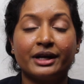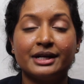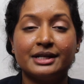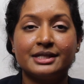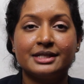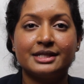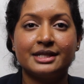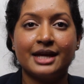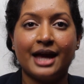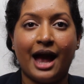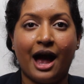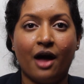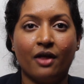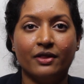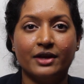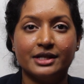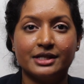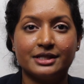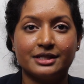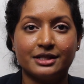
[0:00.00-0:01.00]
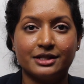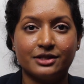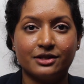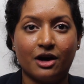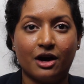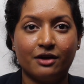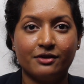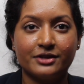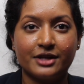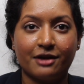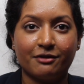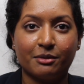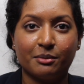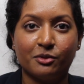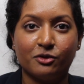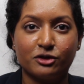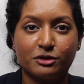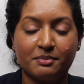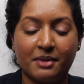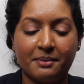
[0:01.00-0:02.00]
We're going to see how this dissolves and
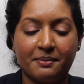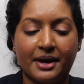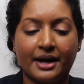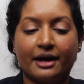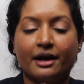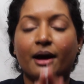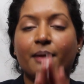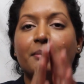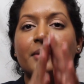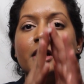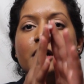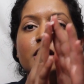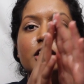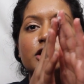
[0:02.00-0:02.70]
removes my makeup.